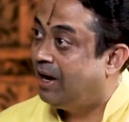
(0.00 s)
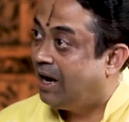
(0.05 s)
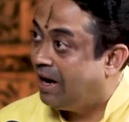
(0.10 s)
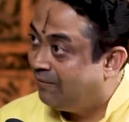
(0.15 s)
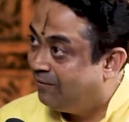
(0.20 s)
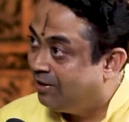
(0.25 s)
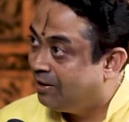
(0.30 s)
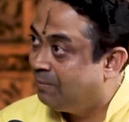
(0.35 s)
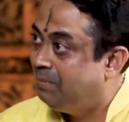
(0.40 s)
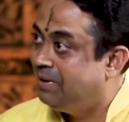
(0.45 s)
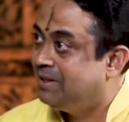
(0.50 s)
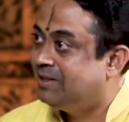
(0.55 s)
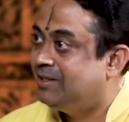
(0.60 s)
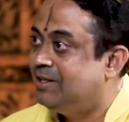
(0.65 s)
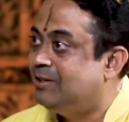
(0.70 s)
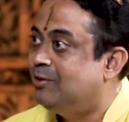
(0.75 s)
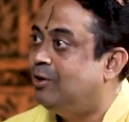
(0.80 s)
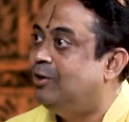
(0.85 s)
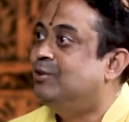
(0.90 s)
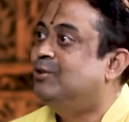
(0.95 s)
Our bliss
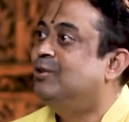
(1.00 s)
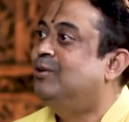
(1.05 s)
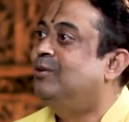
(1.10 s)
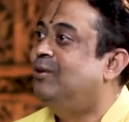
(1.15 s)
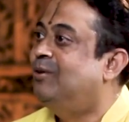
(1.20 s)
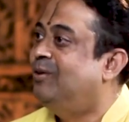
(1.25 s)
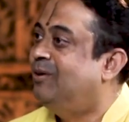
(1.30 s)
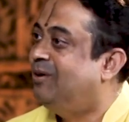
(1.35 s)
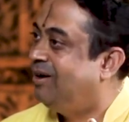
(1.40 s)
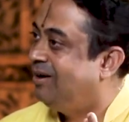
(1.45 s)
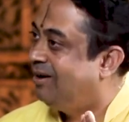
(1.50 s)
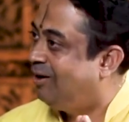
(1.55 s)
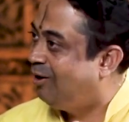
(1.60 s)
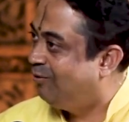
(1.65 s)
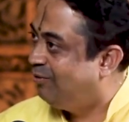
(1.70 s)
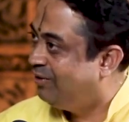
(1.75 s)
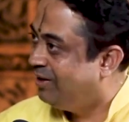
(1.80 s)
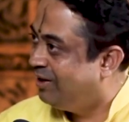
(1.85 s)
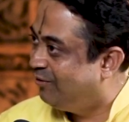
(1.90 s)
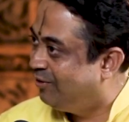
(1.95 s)
is also
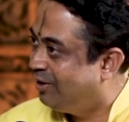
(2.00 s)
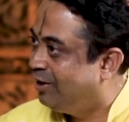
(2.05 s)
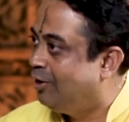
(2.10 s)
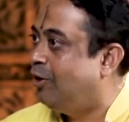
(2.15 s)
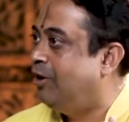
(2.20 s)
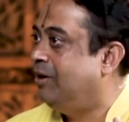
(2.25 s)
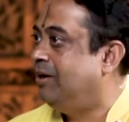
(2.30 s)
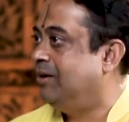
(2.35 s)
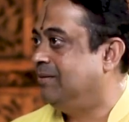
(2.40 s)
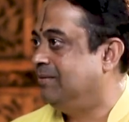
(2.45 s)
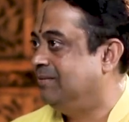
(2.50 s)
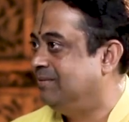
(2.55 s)
of a different order.